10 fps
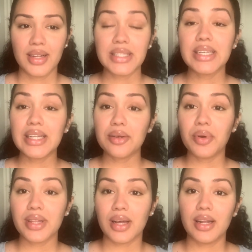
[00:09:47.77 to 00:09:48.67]
dealing
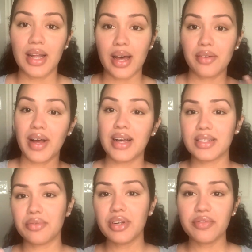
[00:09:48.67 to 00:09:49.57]
with a lot of
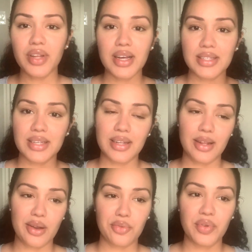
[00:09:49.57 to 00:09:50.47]
acid reflux and a
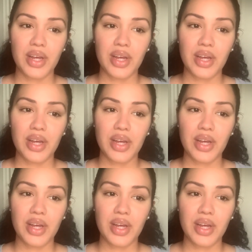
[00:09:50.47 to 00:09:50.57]
lot of